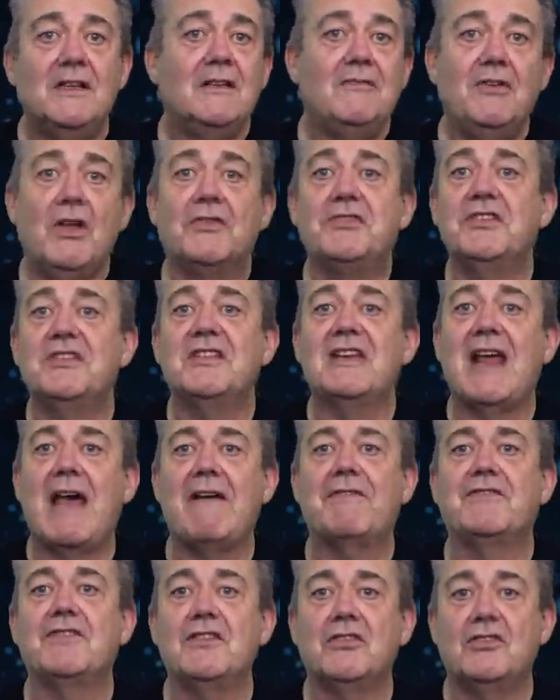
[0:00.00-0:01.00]
not as an
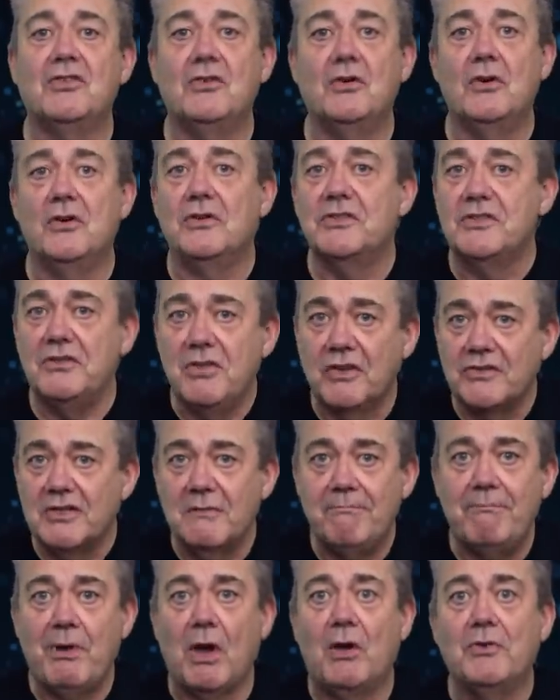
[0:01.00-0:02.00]
afterthought, not a
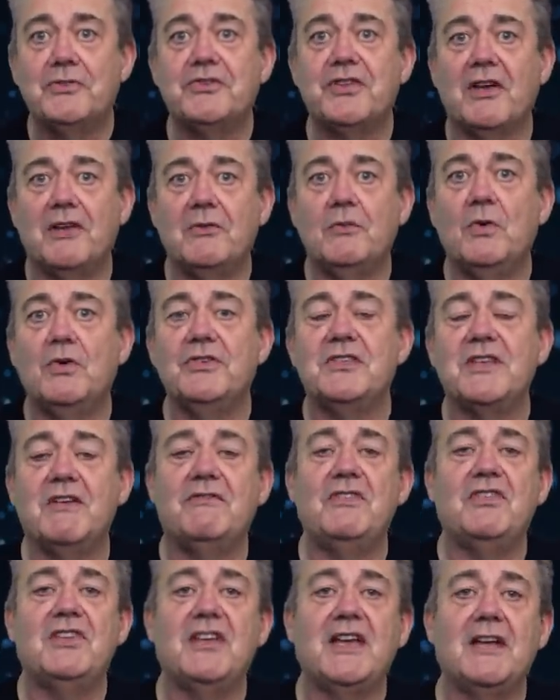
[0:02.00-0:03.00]
bolt-on once
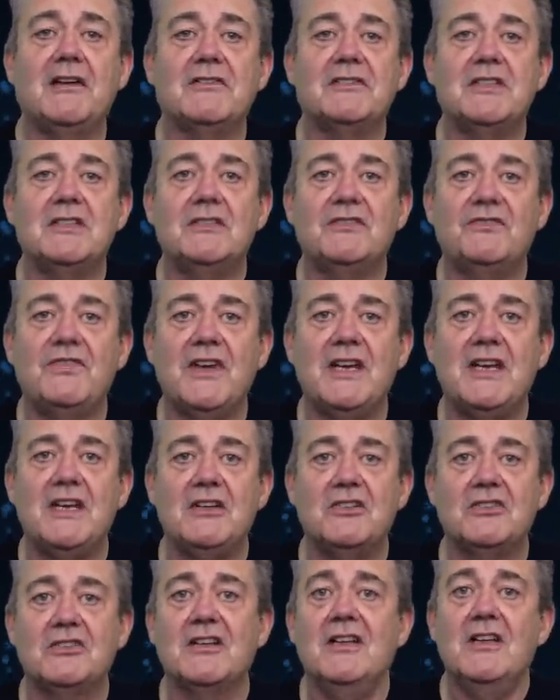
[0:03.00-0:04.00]
everything else is
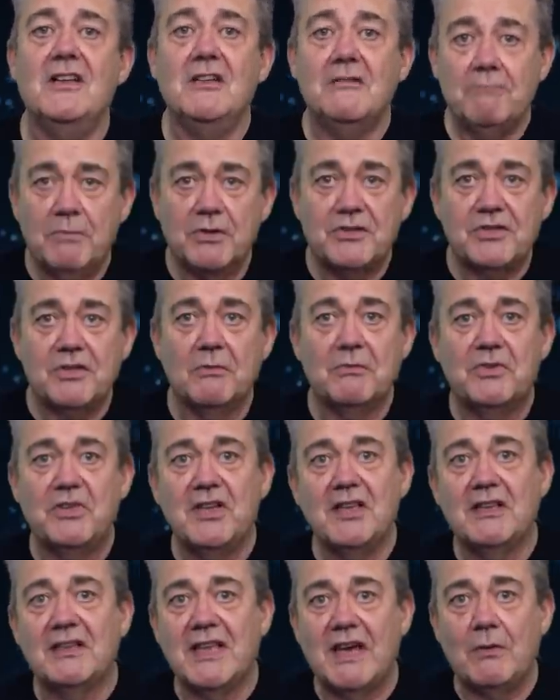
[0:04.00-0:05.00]
finished, but
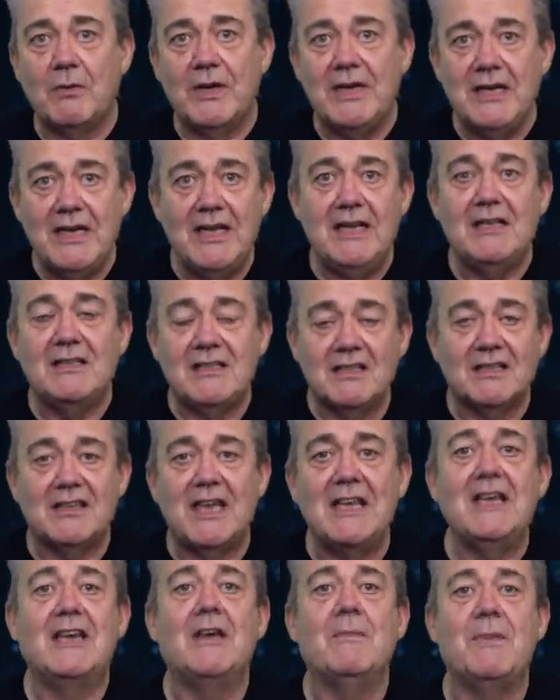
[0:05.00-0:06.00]
something that we need to
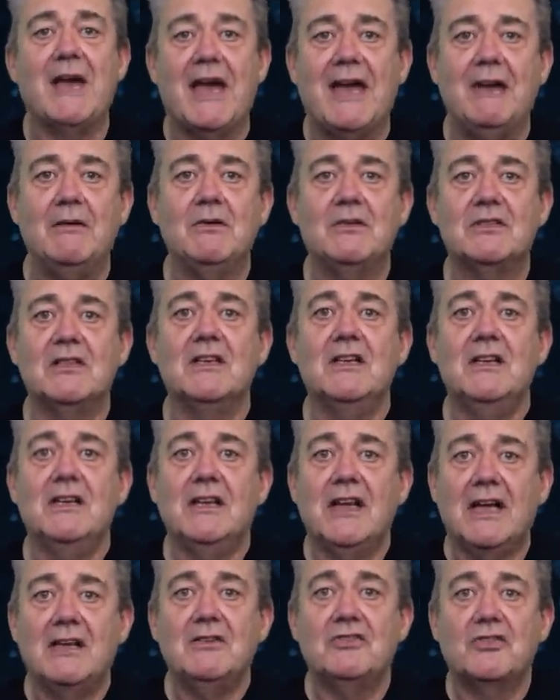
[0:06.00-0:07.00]
think about
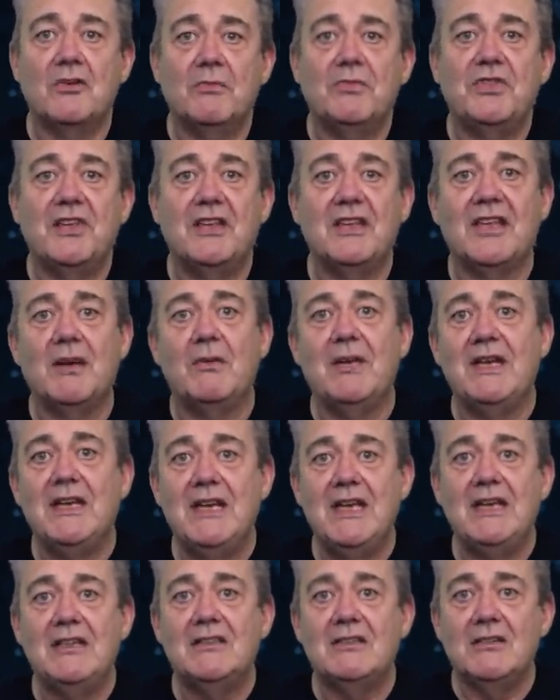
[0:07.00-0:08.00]
and something that we
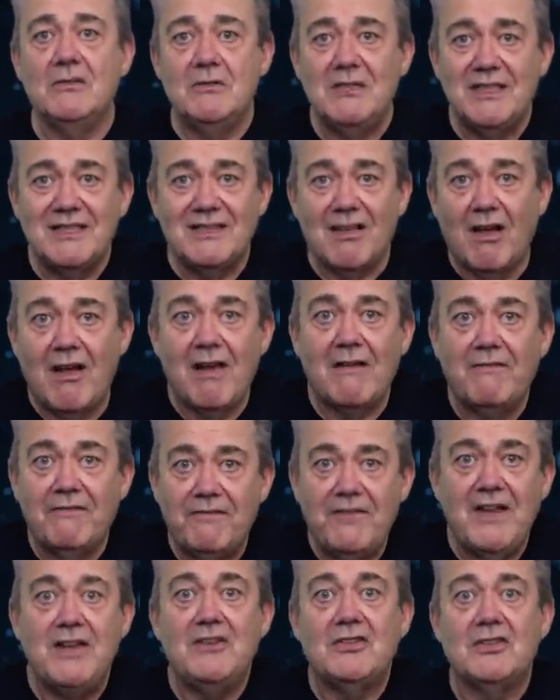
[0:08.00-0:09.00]
need to design
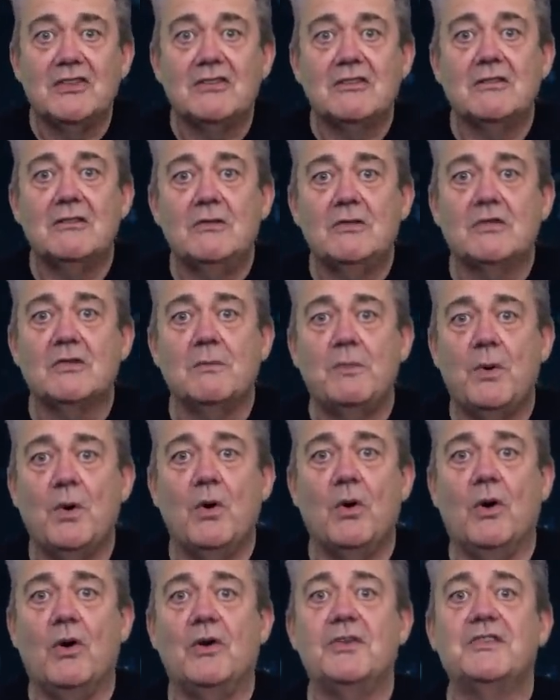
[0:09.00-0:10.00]
features to
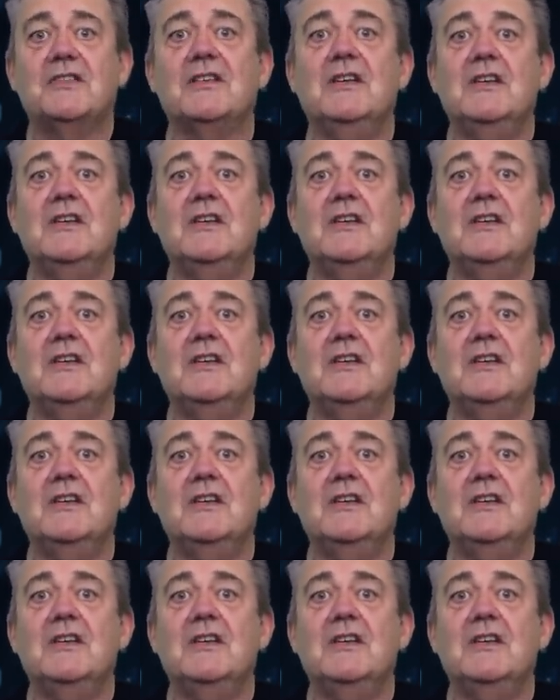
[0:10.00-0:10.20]
support